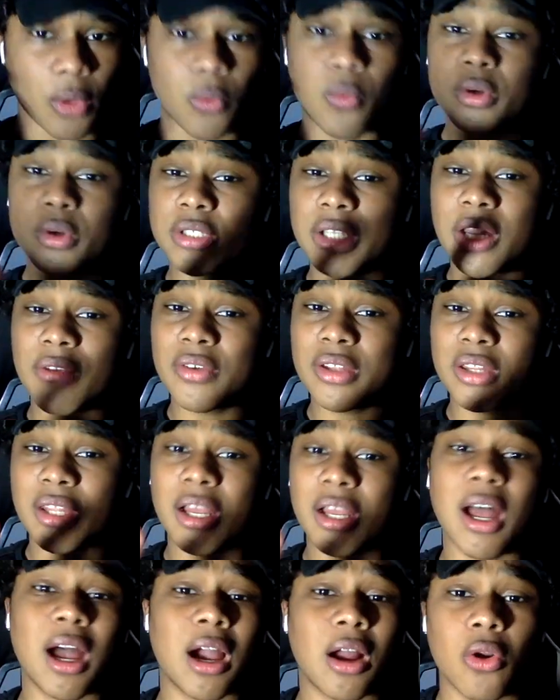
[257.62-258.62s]
Once
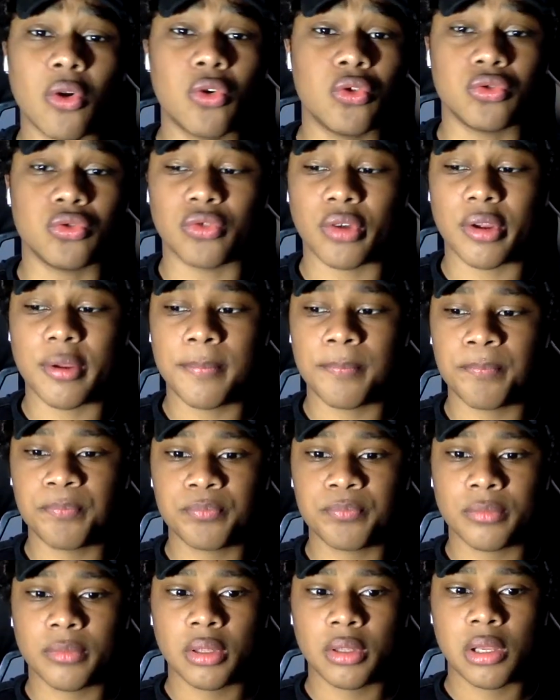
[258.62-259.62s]
everything got closed, right?
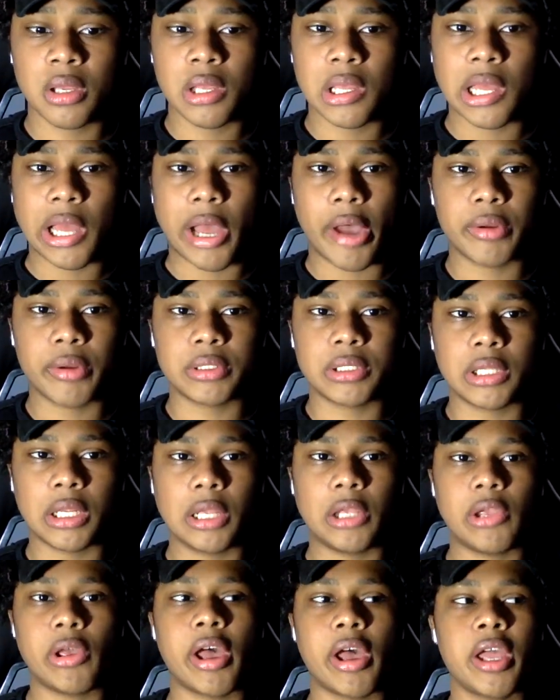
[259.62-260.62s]
I was
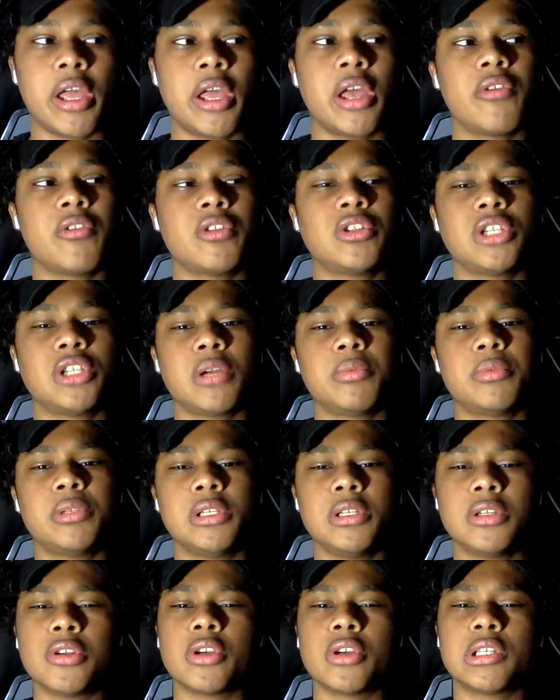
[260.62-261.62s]
like, yo, I didn't have a chopped
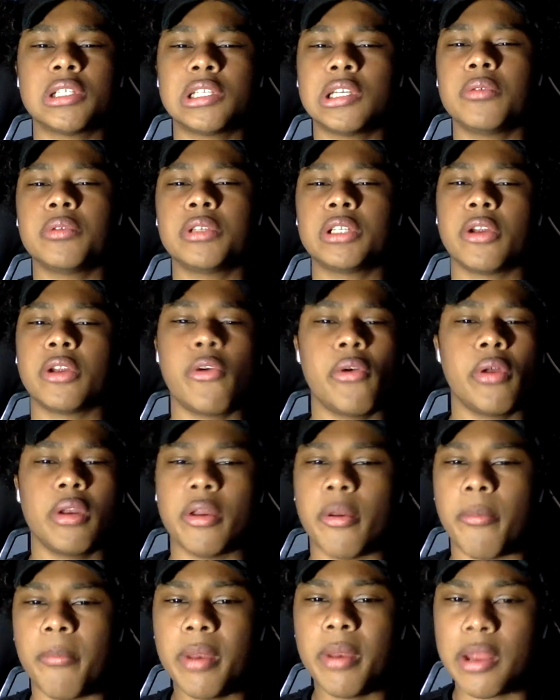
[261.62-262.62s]
cheese or a sandwich at all
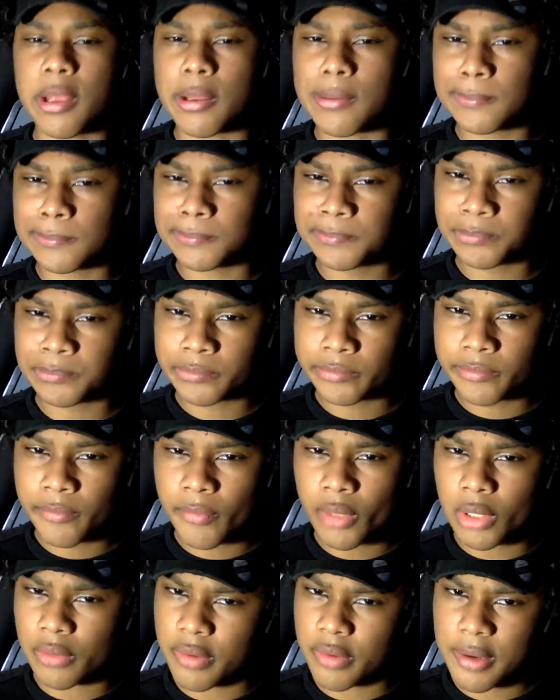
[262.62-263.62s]
in a minute,
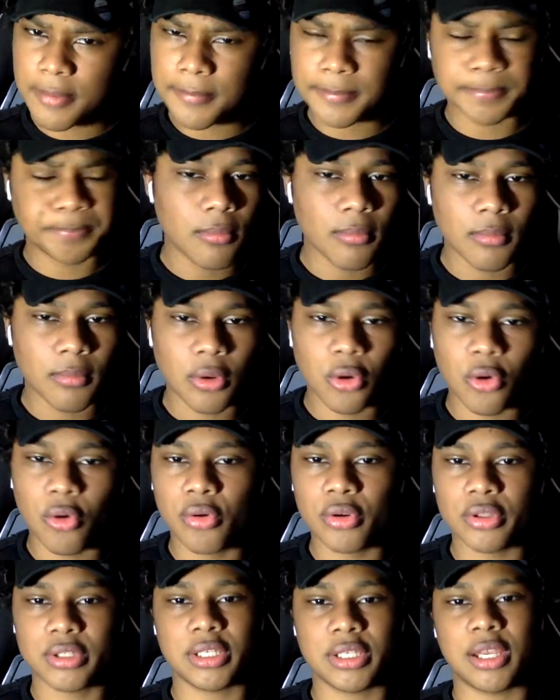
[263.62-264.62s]
right?
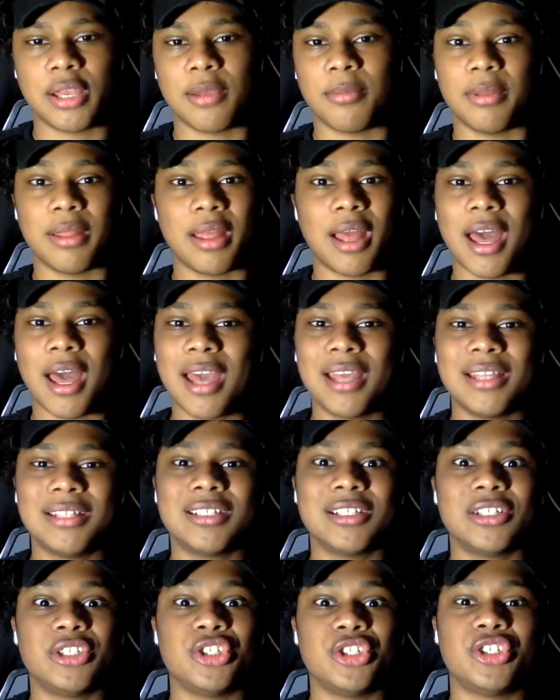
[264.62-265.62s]
Quarantine happened. I ain't
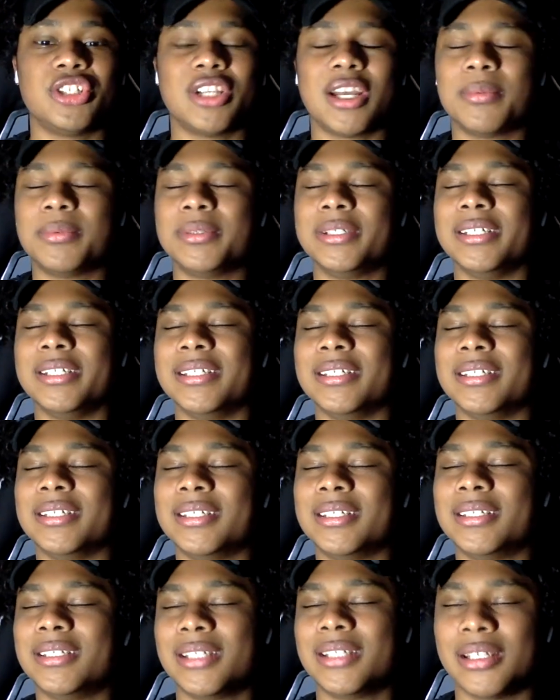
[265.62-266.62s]
touched a chopped cheese
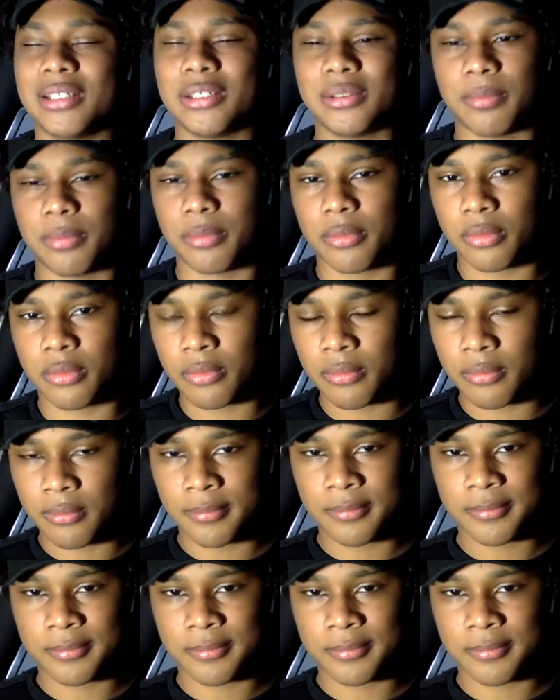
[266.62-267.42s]
since, bro.